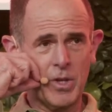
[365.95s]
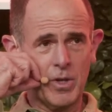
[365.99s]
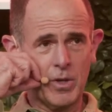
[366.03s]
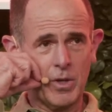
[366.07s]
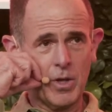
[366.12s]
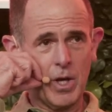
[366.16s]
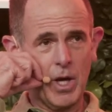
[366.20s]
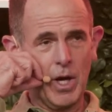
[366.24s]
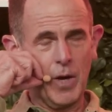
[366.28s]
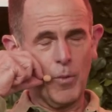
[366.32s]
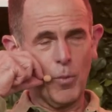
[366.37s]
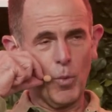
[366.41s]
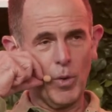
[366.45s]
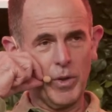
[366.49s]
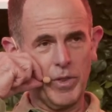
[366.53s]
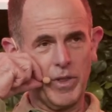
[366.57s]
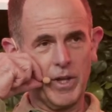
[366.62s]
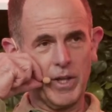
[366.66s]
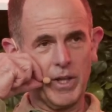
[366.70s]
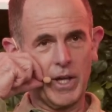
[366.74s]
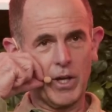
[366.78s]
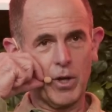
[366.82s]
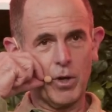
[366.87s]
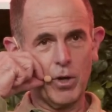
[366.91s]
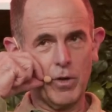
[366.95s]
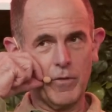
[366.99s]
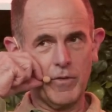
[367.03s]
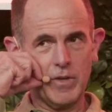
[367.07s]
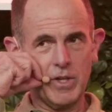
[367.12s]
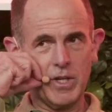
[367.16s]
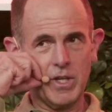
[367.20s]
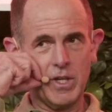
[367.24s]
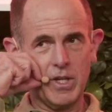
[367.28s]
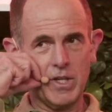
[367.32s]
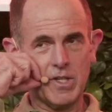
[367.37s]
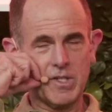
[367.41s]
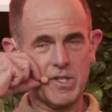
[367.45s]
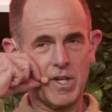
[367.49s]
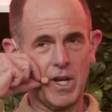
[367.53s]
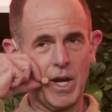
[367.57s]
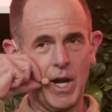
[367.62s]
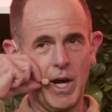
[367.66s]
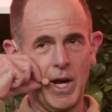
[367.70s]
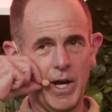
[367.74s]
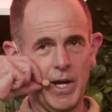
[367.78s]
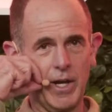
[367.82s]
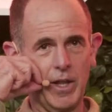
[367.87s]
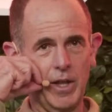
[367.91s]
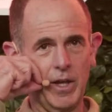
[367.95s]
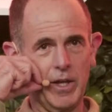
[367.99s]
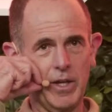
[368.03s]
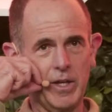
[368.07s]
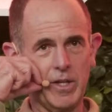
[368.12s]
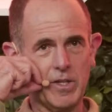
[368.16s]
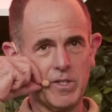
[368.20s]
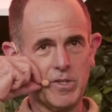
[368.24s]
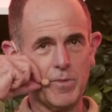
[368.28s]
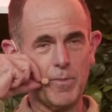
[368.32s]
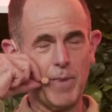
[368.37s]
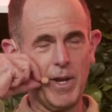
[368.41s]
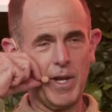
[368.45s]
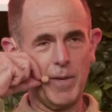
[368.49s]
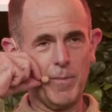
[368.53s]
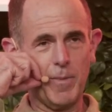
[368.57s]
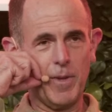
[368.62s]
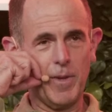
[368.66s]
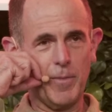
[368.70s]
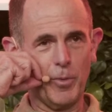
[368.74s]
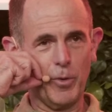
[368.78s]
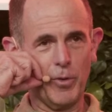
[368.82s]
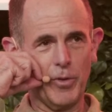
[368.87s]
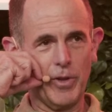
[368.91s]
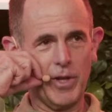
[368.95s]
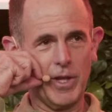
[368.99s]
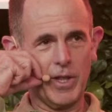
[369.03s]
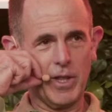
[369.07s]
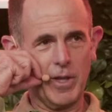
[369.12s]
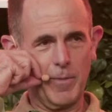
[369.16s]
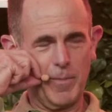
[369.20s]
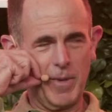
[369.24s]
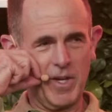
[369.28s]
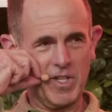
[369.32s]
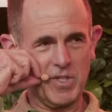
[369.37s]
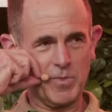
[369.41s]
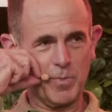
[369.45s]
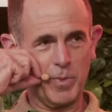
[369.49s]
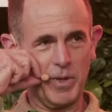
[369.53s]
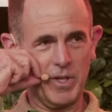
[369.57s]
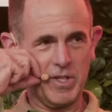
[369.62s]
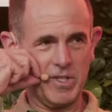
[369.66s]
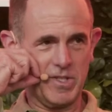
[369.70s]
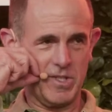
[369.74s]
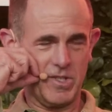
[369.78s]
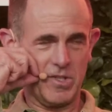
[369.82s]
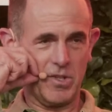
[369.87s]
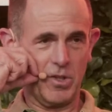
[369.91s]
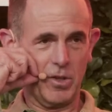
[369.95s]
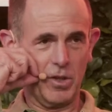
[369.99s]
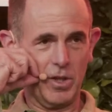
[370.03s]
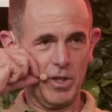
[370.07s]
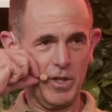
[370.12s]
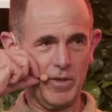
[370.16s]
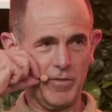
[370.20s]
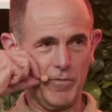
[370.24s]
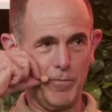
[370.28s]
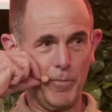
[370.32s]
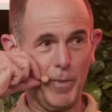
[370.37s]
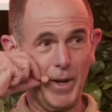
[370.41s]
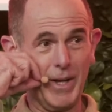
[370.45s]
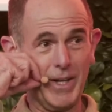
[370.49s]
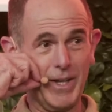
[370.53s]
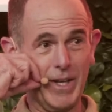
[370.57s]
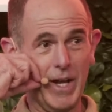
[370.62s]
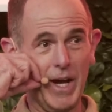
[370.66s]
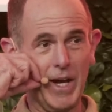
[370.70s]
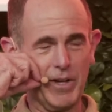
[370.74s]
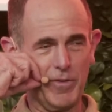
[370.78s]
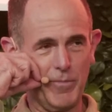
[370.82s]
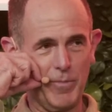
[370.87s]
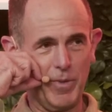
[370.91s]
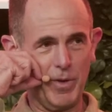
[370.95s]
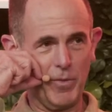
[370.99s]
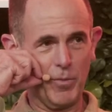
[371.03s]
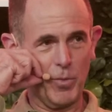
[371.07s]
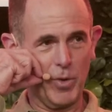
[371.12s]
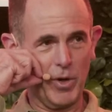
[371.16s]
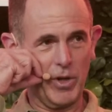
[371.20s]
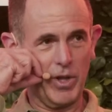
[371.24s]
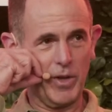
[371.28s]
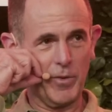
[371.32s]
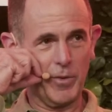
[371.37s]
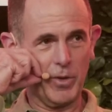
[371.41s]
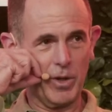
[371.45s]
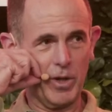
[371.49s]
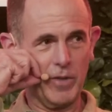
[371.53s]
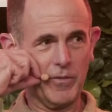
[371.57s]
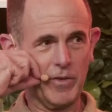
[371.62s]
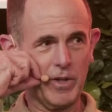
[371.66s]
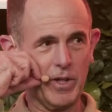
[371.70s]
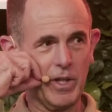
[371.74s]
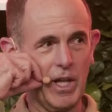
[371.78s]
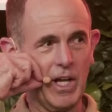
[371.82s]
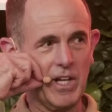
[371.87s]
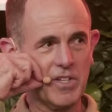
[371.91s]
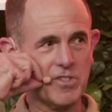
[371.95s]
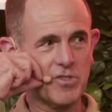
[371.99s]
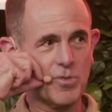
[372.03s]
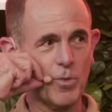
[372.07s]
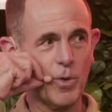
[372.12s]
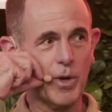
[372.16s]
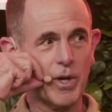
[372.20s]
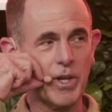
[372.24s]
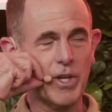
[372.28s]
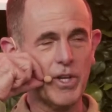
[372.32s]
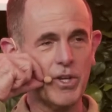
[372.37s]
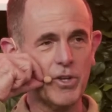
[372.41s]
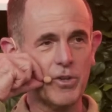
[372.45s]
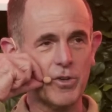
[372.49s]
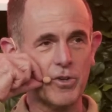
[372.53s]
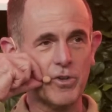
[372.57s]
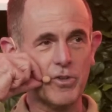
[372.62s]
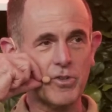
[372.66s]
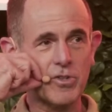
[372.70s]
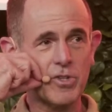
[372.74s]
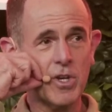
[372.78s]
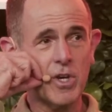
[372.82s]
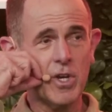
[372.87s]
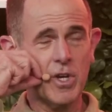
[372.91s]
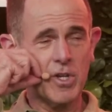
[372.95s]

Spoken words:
One thing that COVID did is it highlighted to many people that the best places to live might not have been where they were living the last 20 years.